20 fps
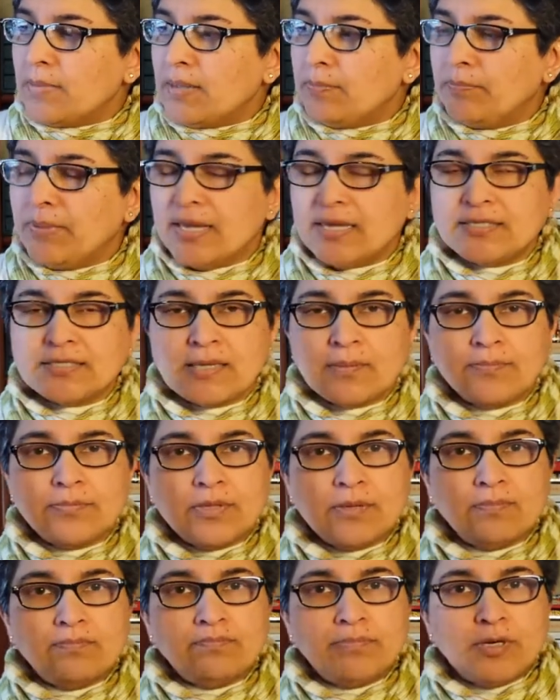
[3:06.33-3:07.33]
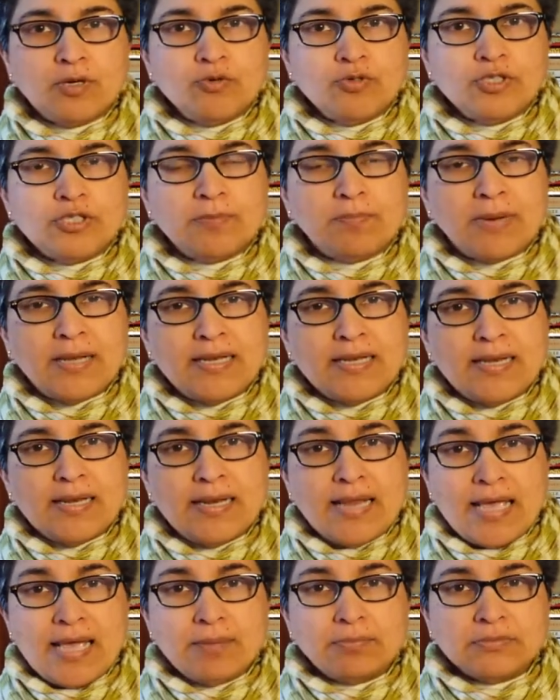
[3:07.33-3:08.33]
I picked up The Boat by
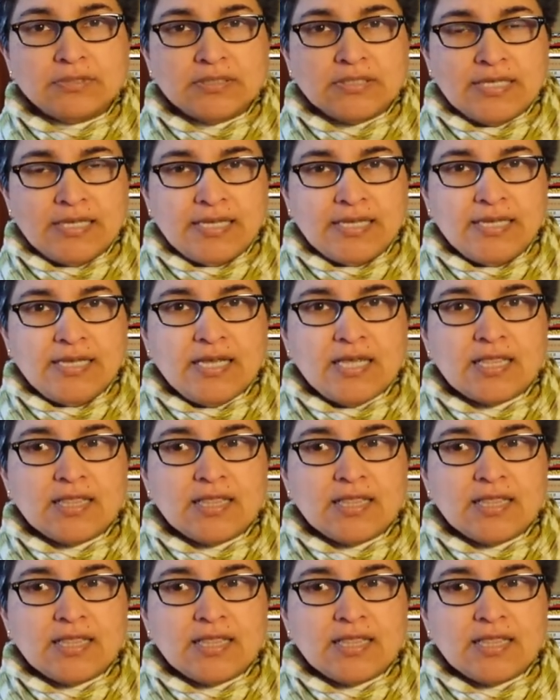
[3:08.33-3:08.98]
Nam Le.